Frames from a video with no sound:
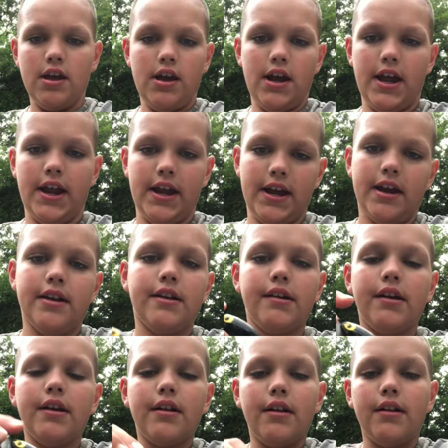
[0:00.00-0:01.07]
And
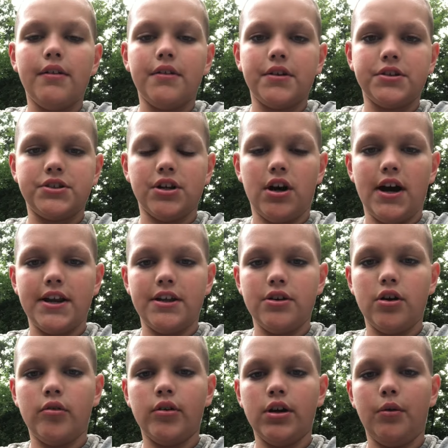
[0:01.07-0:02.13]
so I didn't
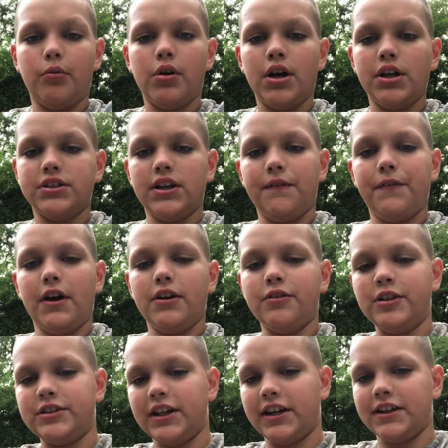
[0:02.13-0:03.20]
know what it was. I thought it
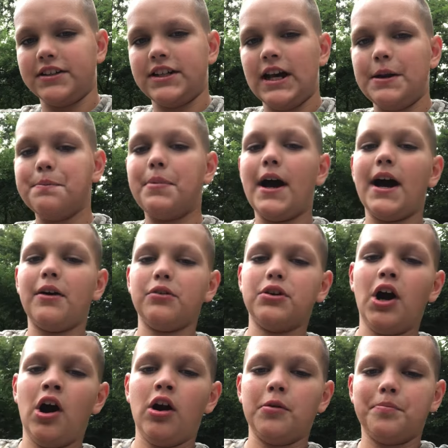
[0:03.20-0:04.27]
was like a 10-pound
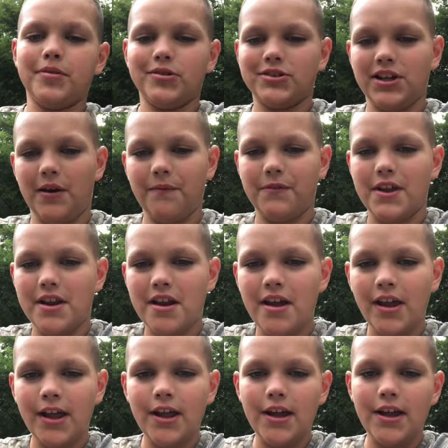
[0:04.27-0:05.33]
carp or something.
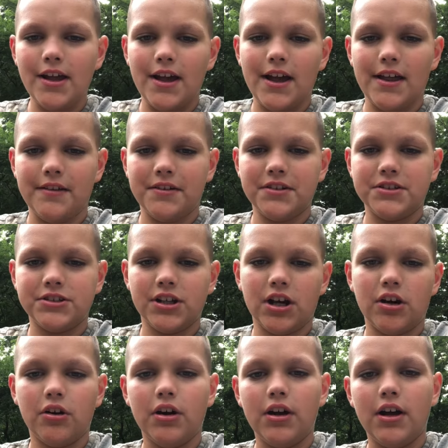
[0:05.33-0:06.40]
And
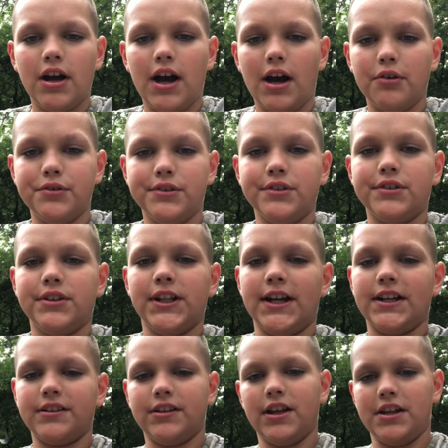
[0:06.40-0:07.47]
so I was
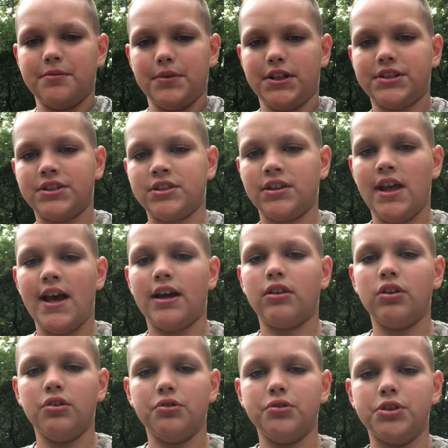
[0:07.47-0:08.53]
letting my slack
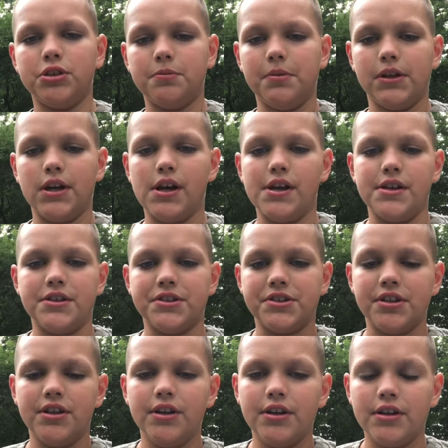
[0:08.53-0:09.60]
loose because
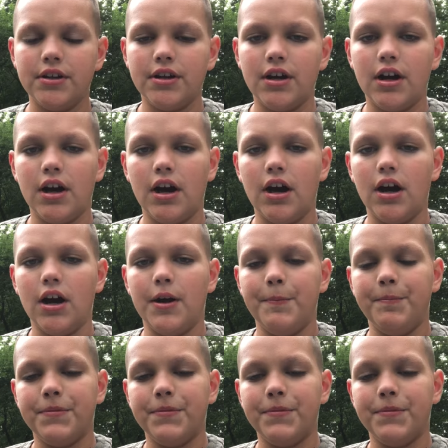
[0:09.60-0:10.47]
I